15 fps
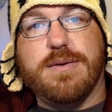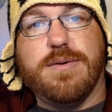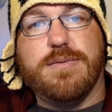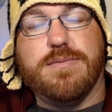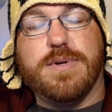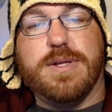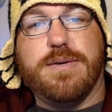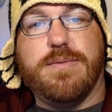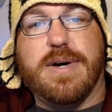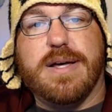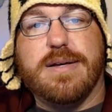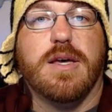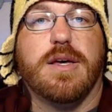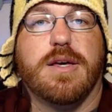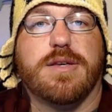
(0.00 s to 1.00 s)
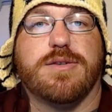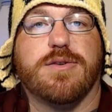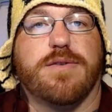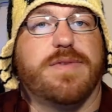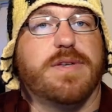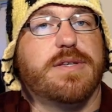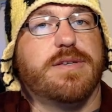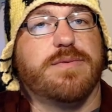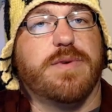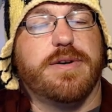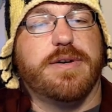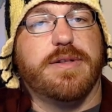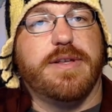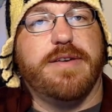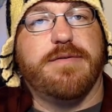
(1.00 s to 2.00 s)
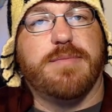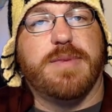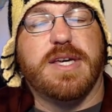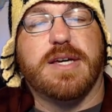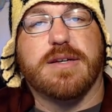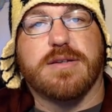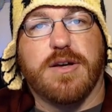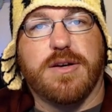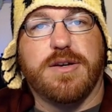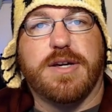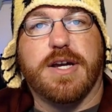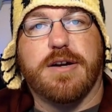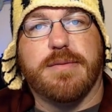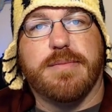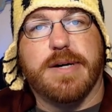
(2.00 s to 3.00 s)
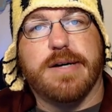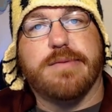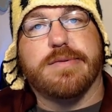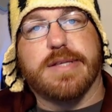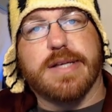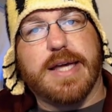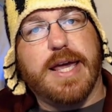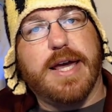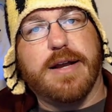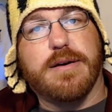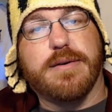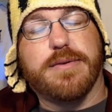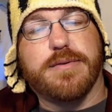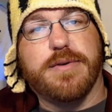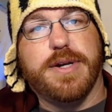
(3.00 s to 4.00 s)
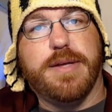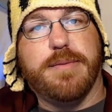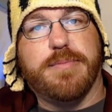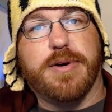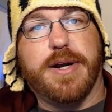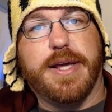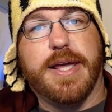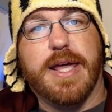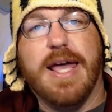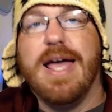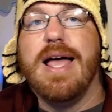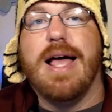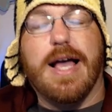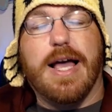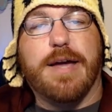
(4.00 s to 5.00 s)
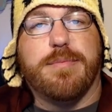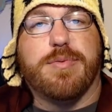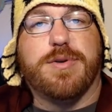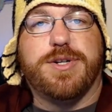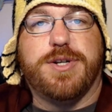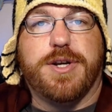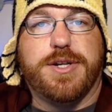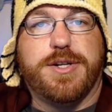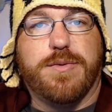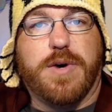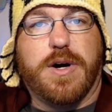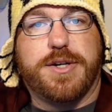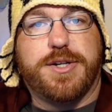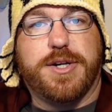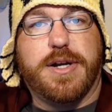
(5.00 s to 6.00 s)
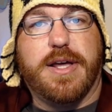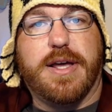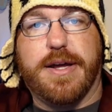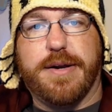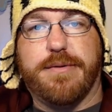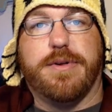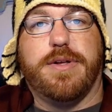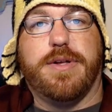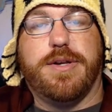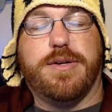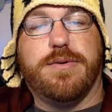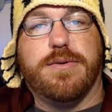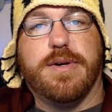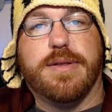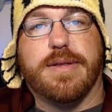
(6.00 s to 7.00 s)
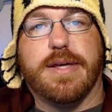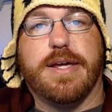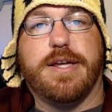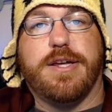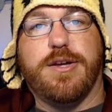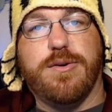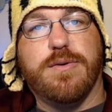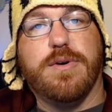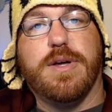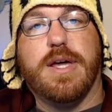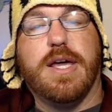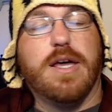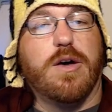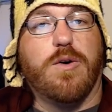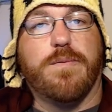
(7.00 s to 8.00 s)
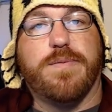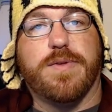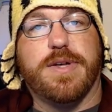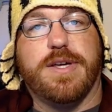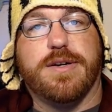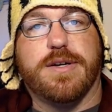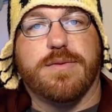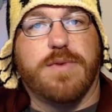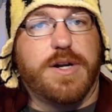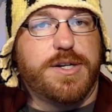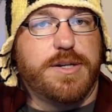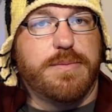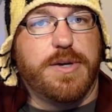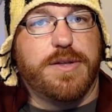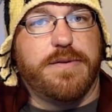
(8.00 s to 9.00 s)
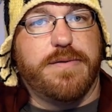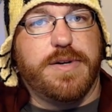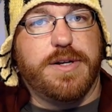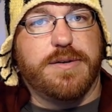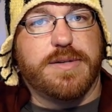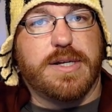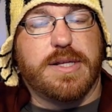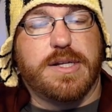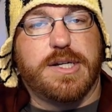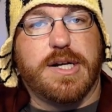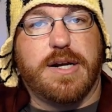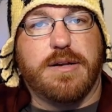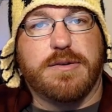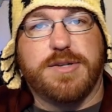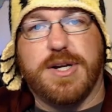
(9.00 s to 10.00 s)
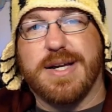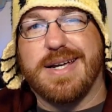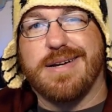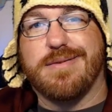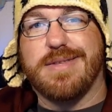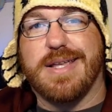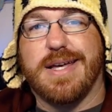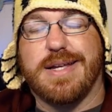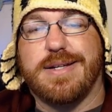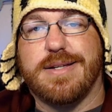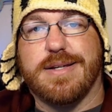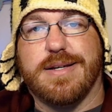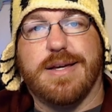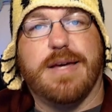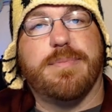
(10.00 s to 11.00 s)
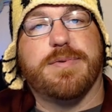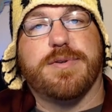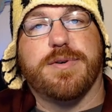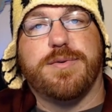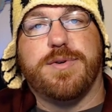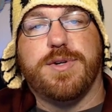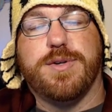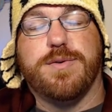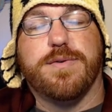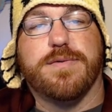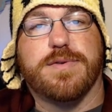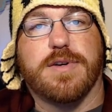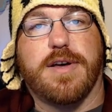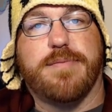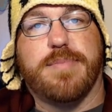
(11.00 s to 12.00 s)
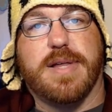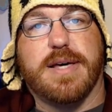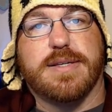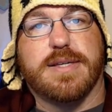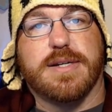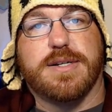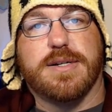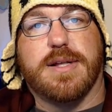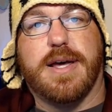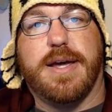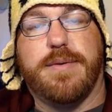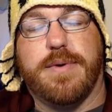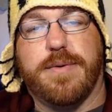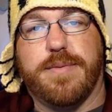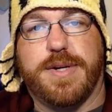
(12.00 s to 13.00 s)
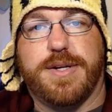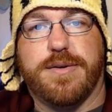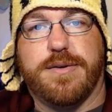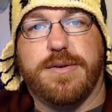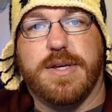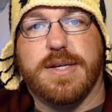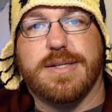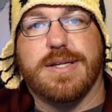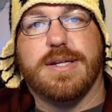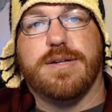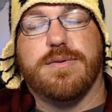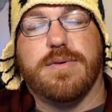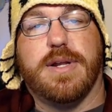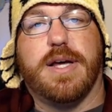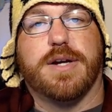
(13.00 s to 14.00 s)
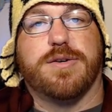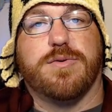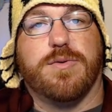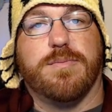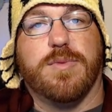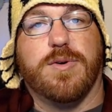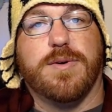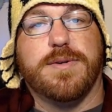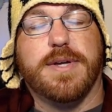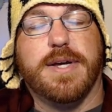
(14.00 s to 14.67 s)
really well so if this is where you're leaving me because all you cared about was the cad or 3d printing i appreciate you watching i really do thank you hopefully you can watch some other videos on the channel check out that uh, episode 2 of soft plastic july where we turn this into an actual mold